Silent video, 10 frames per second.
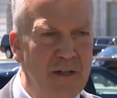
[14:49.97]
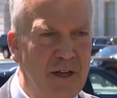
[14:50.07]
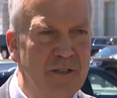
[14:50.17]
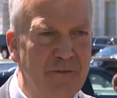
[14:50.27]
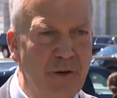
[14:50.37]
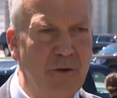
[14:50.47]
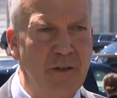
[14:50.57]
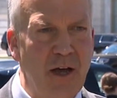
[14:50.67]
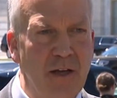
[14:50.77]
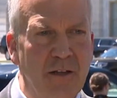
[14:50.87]
it's very
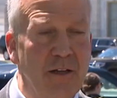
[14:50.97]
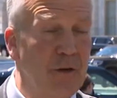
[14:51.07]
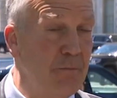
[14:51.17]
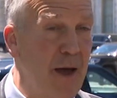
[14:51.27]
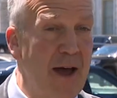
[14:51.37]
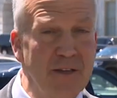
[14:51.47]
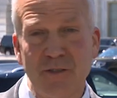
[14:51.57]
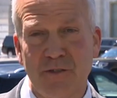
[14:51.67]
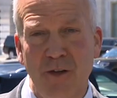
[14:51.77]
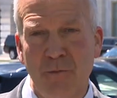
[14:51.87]
likely it'll
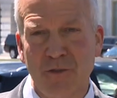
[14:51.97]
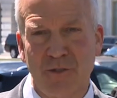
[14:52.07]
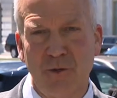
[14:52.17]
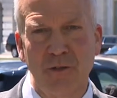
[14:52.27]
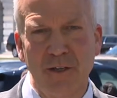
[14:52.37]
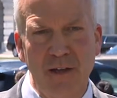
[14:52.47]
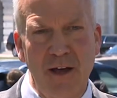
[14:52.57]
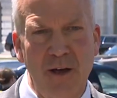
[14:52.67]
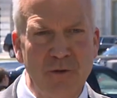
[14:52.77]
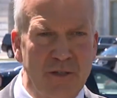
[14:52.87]
pass, almost certainly in the
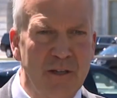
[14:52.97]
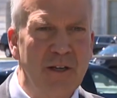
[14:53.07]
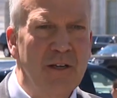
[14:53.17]
House.